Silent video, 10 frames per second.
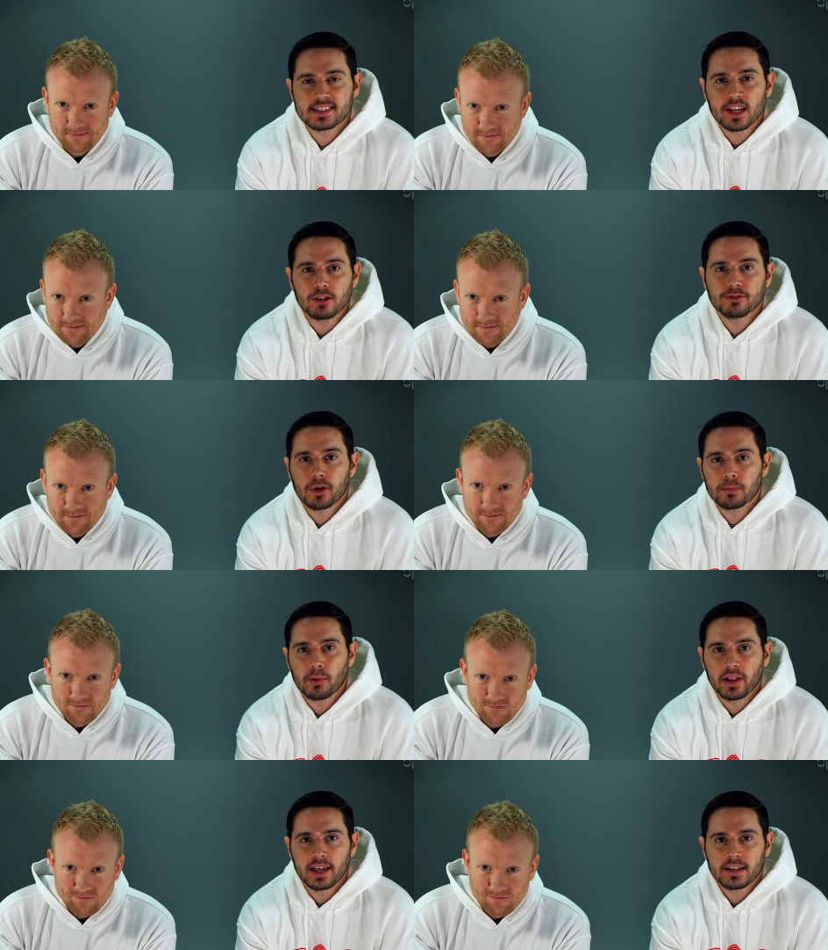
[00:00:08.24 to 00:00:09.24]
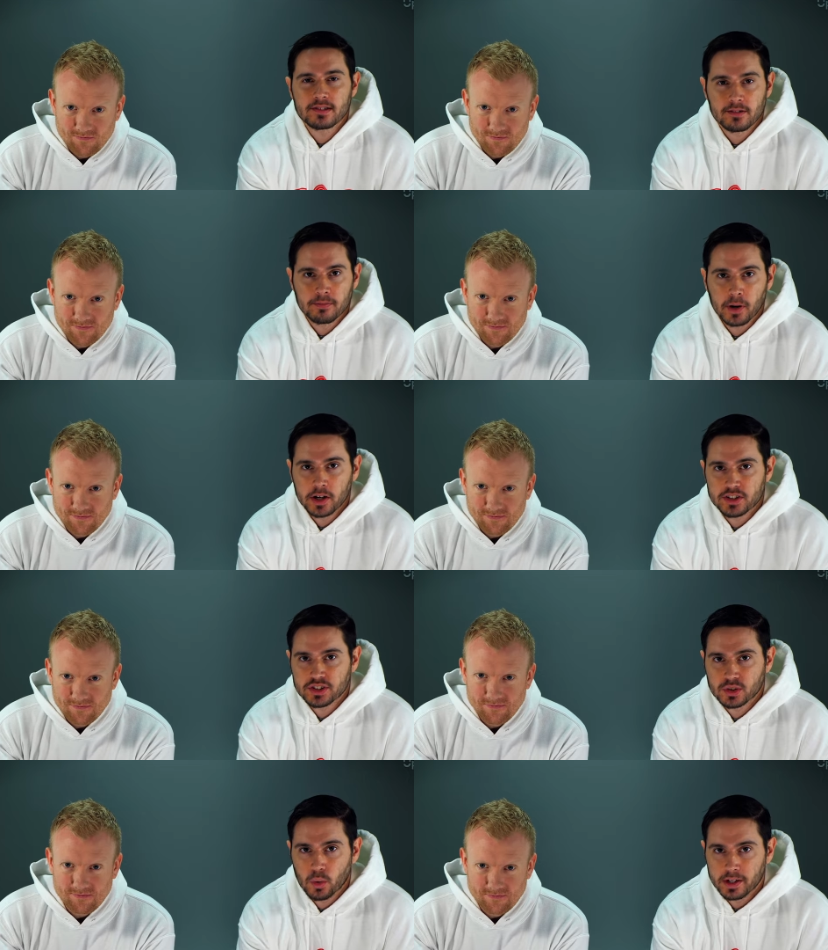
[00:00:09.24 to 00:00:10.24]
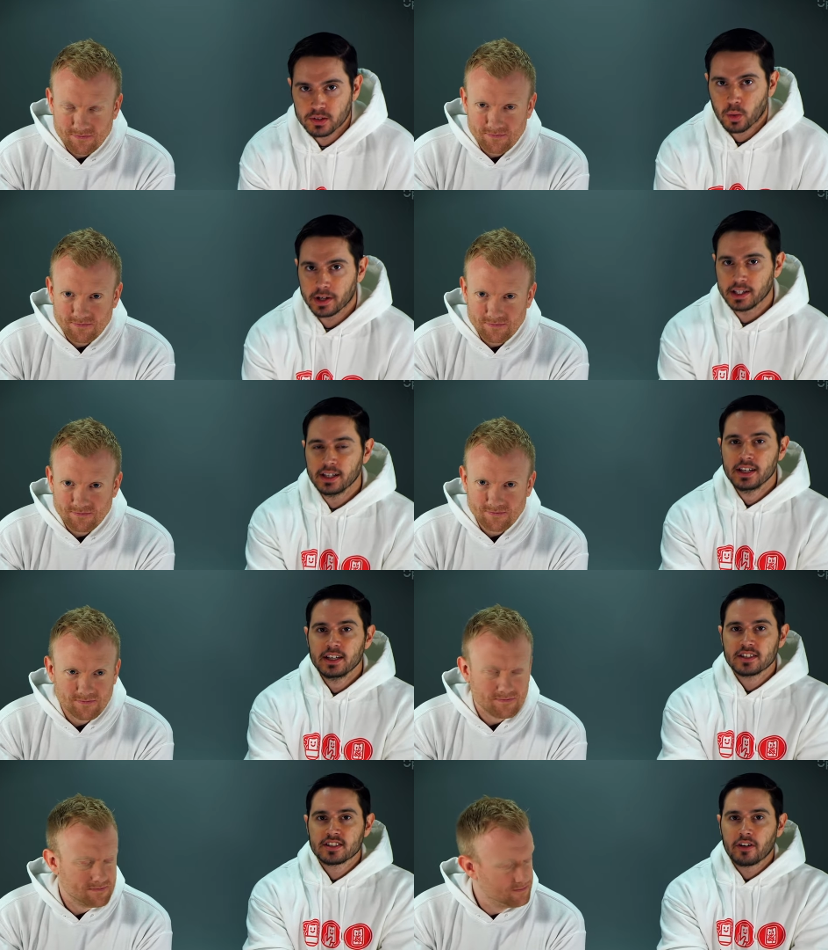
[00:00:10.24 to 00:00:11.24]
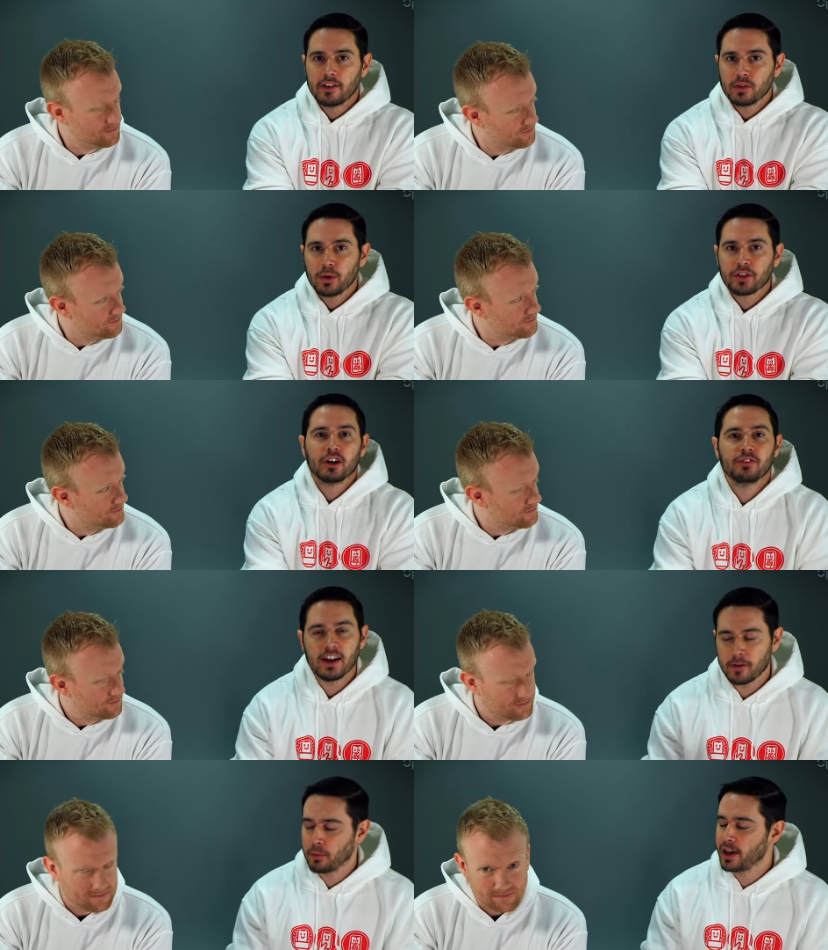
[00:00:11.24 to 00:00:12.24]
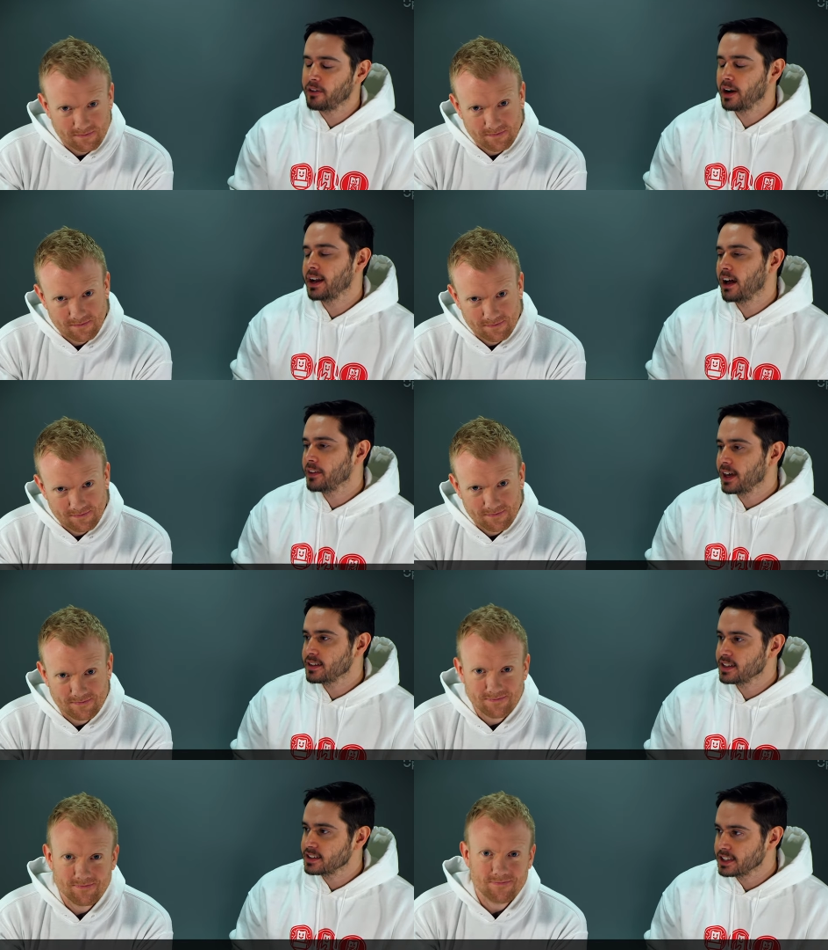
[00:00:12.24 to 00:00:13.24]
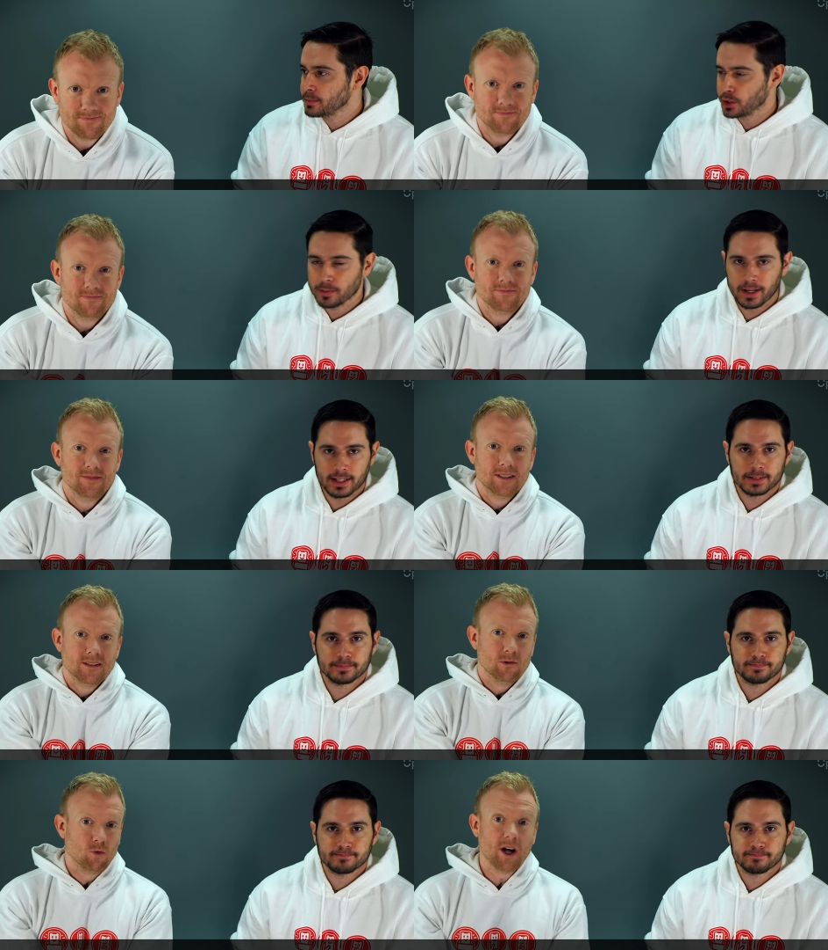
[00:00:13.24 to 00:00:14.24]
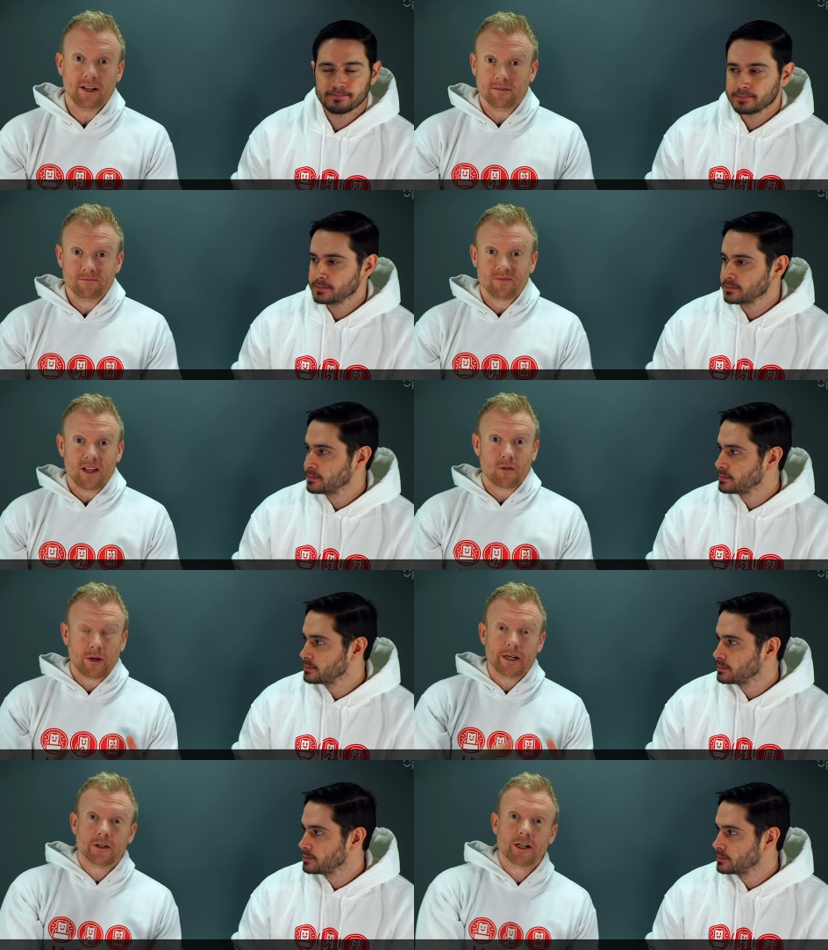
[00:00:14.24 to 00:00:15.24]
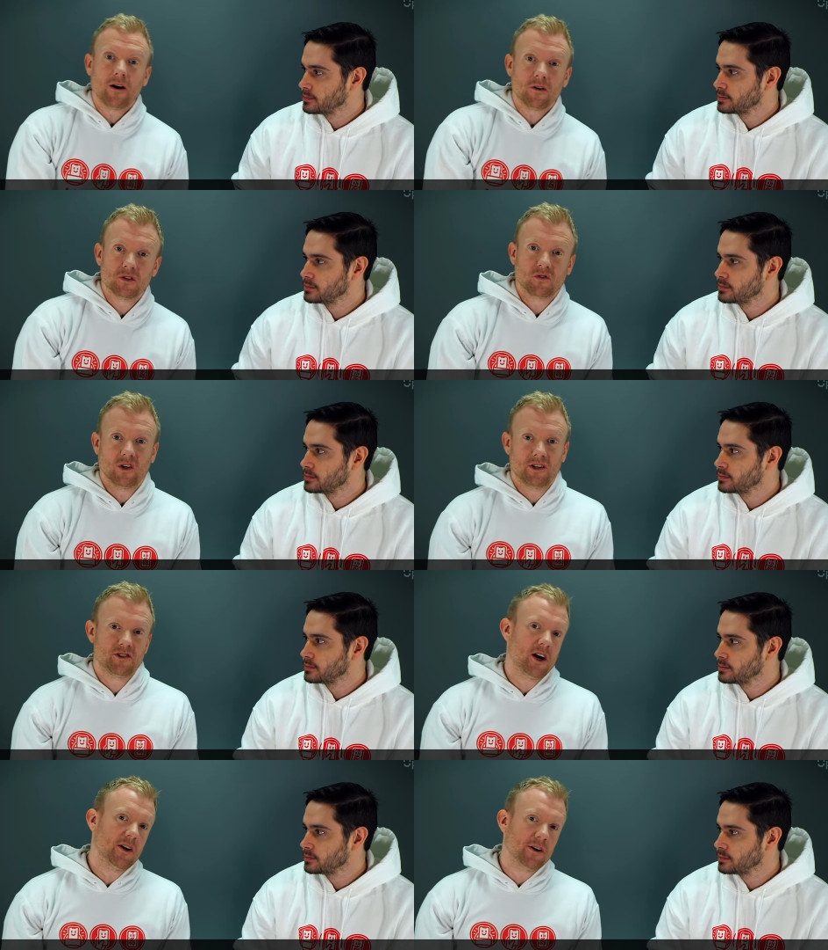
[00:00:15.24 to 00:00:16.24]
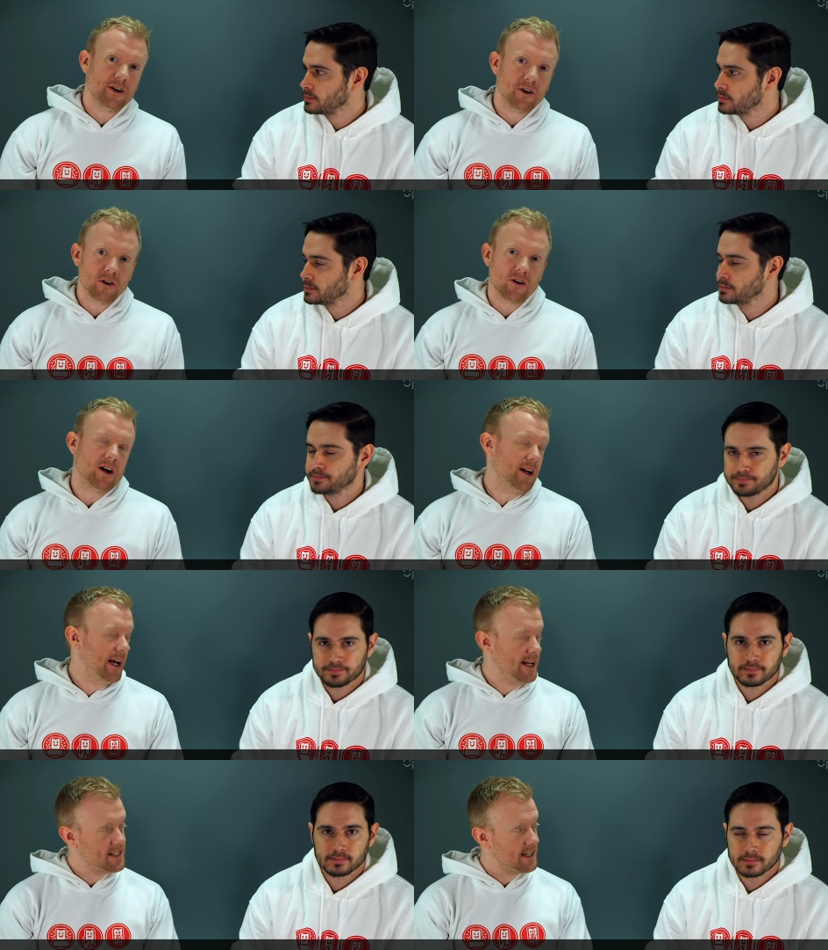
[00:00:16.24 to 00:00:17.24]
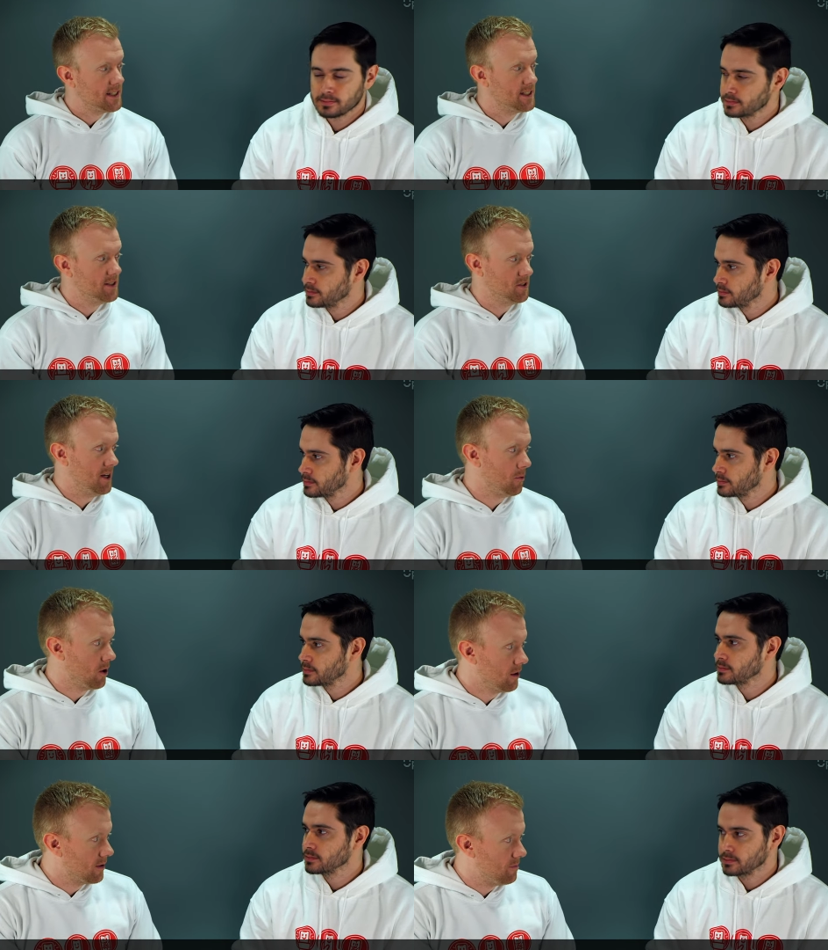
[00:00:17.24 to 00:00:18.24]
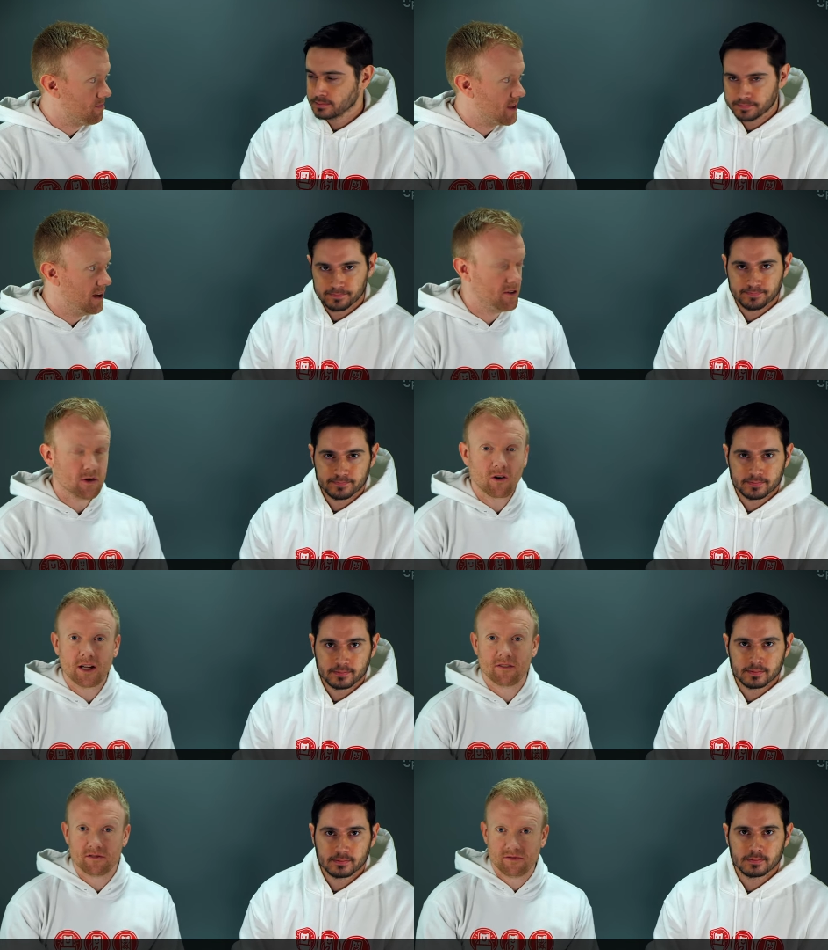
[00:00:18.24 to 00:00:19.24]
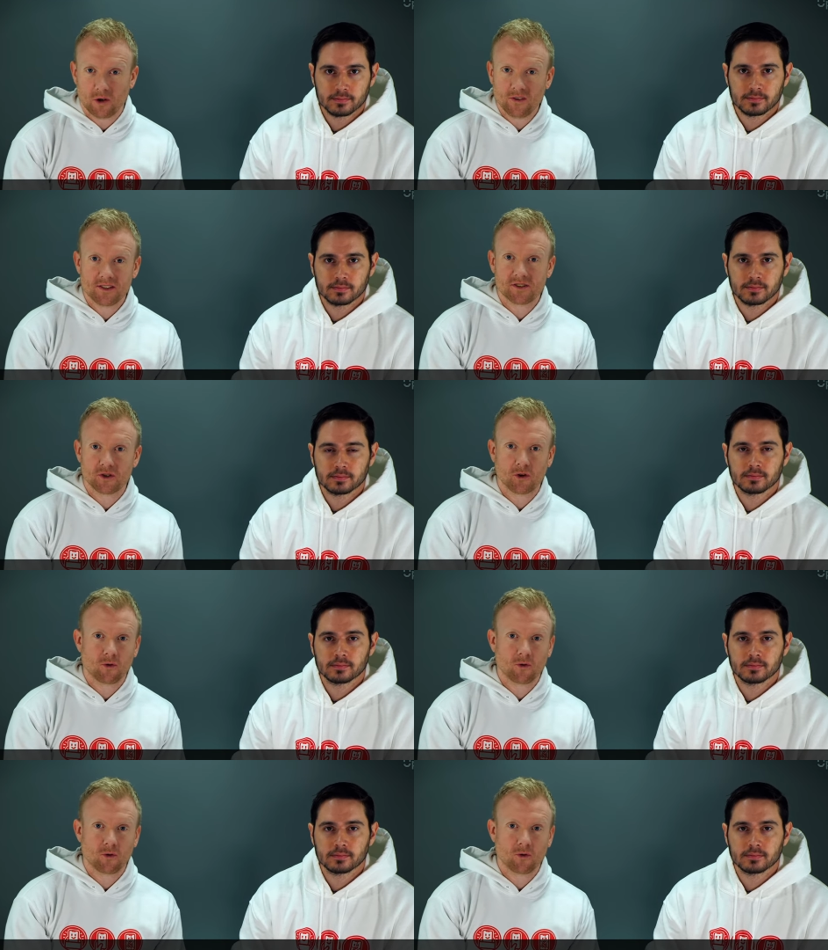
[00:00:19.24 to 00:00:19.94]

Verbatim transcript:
Speaker 1: cell phone plans of March twenty twenty, starting with our favorite plan right now, the A T and T prepaid.
Speaker 2: Right, three hundred dollars for an entire year on A T and T's network. Mm-hmm. If you already have a phone, this is a